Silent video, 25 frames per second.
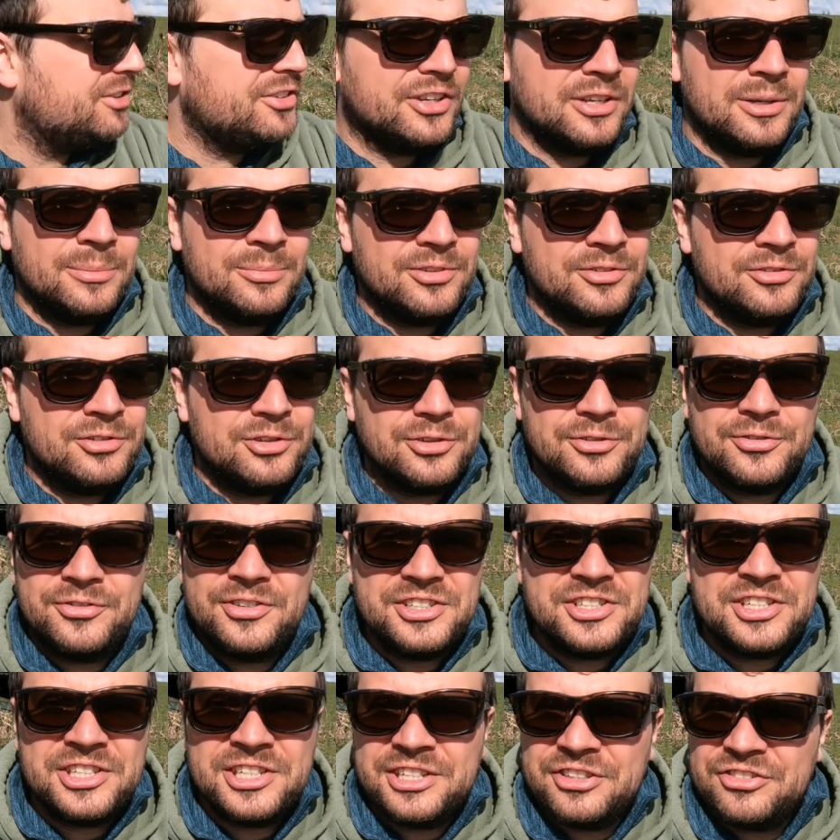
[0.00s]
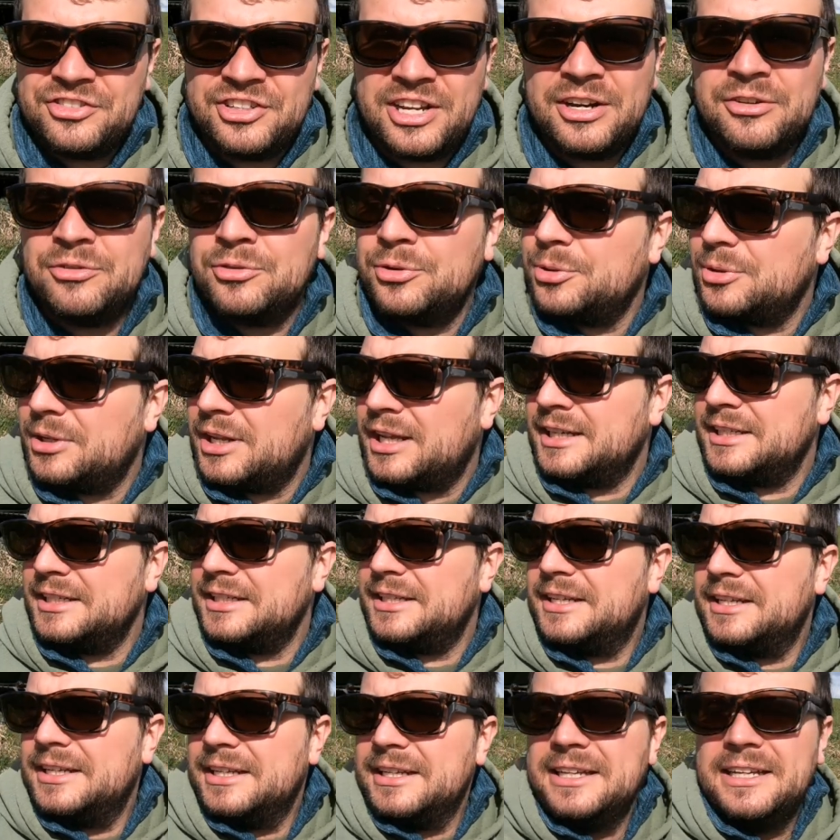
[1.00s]
in terms of just fishing in general.
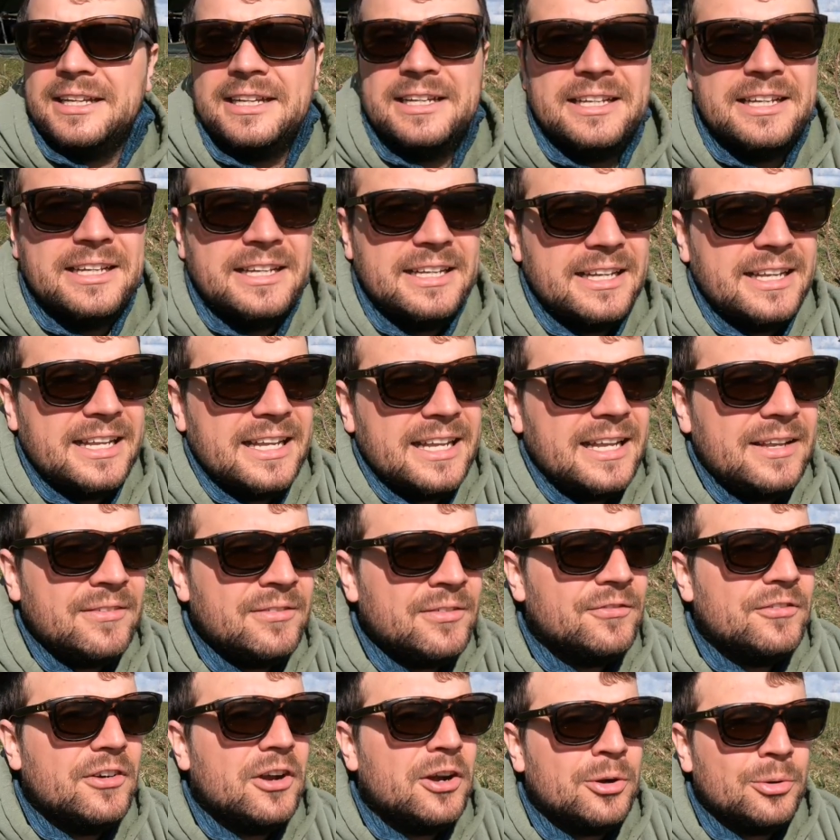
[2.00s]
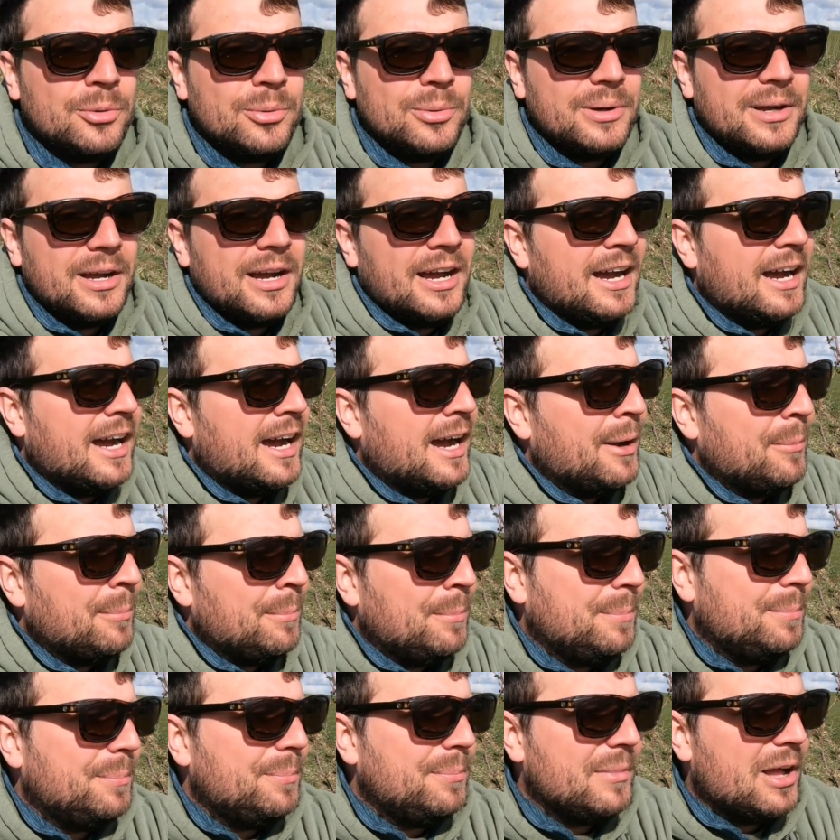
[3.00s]
Like, even though
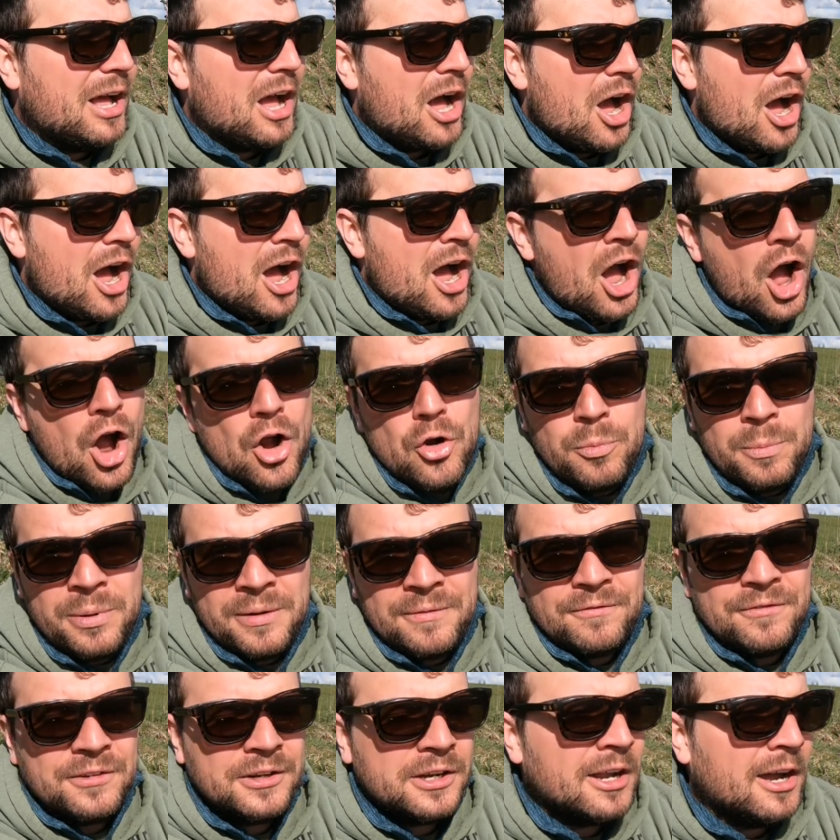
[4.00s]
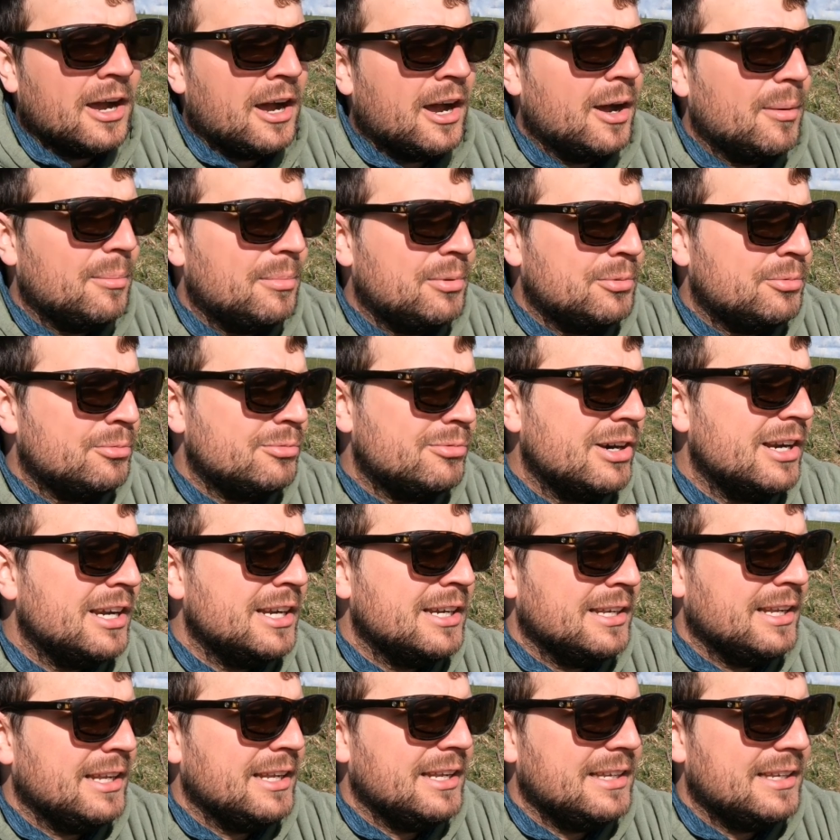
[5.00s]
I'm hoping for carp,
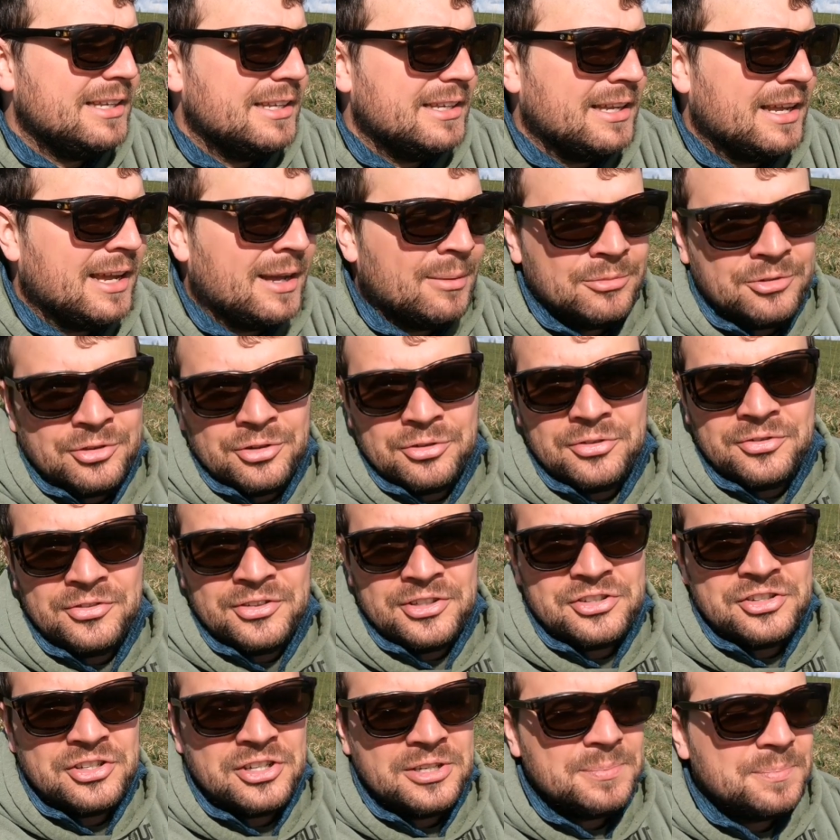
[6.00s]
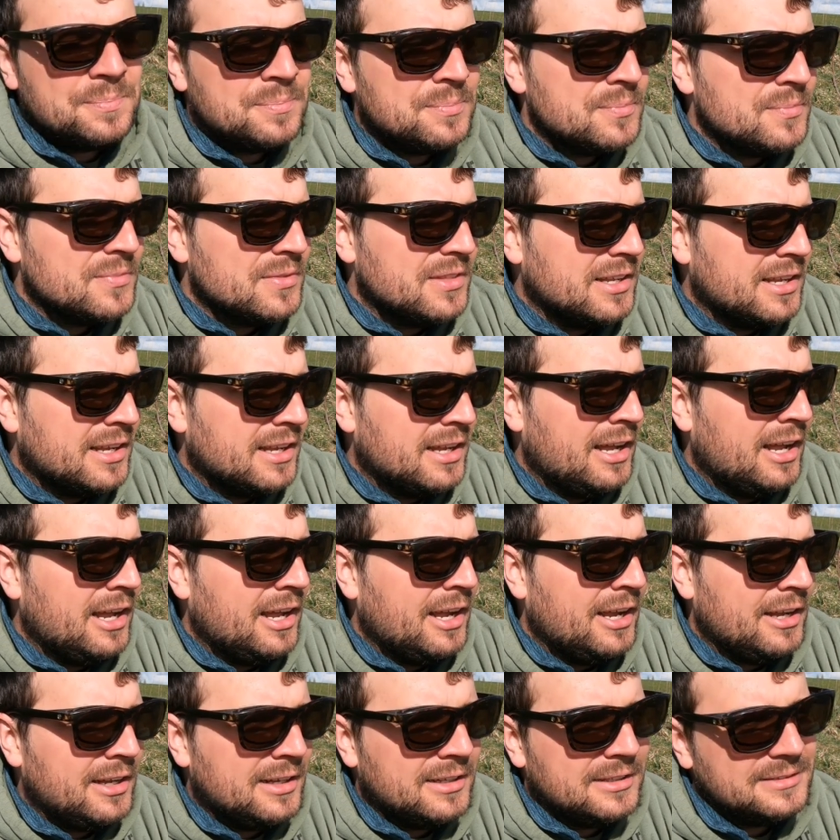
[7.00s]
really I'm just fishing.
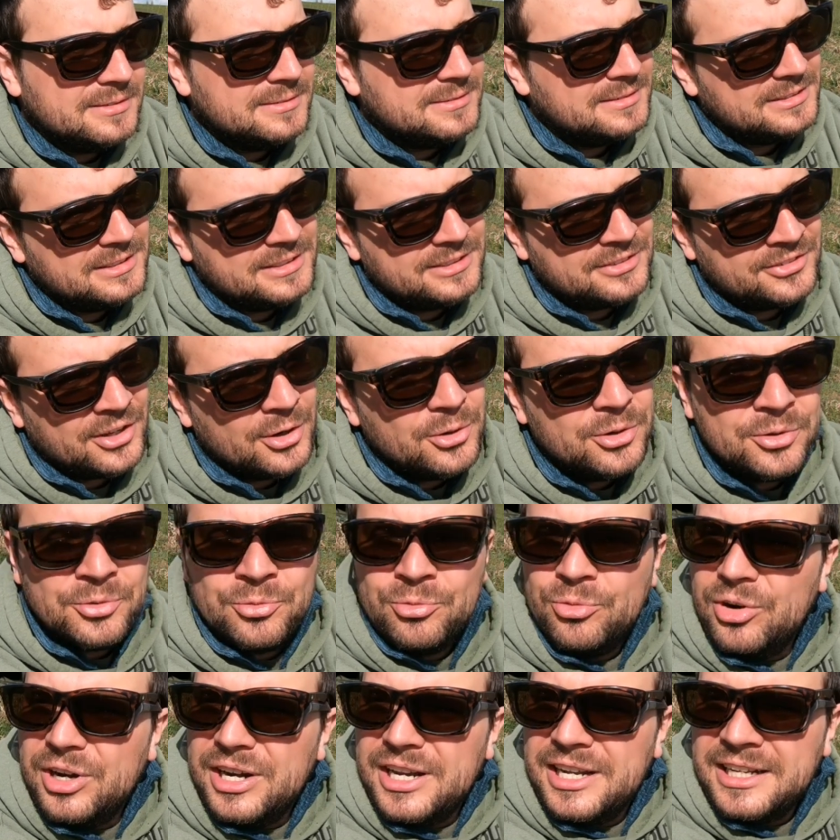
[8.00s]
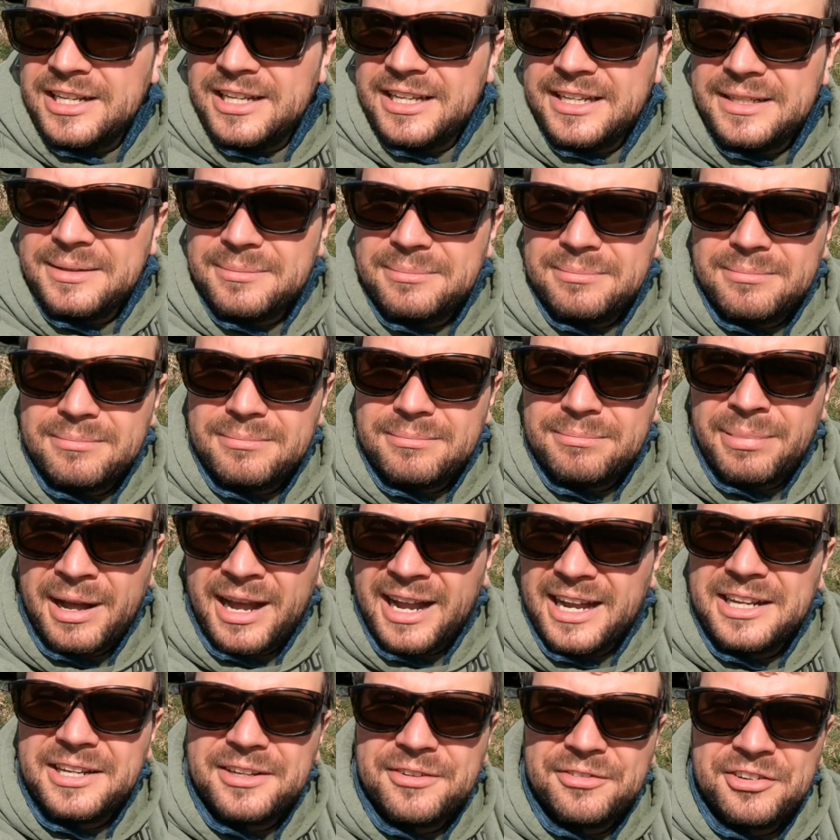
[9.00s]
It's only really
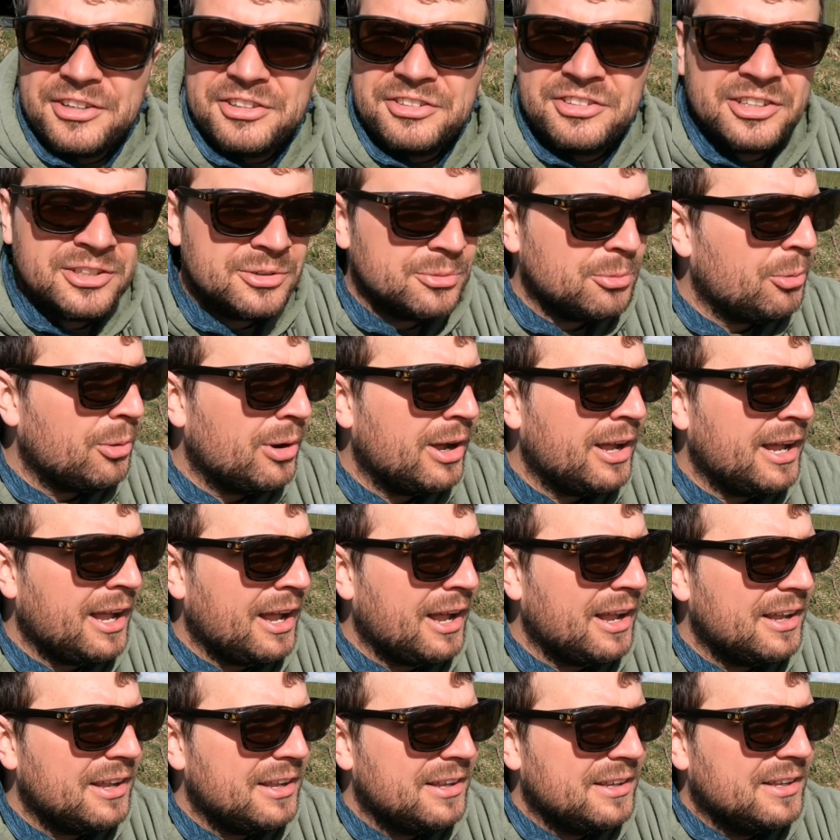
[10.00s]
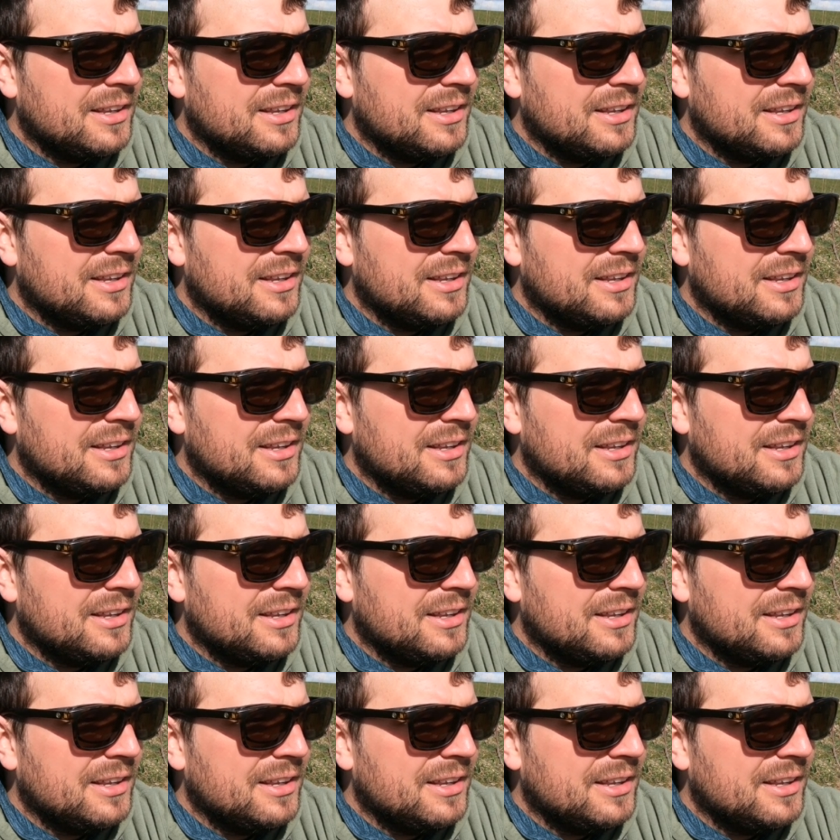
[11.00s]
pike fishing where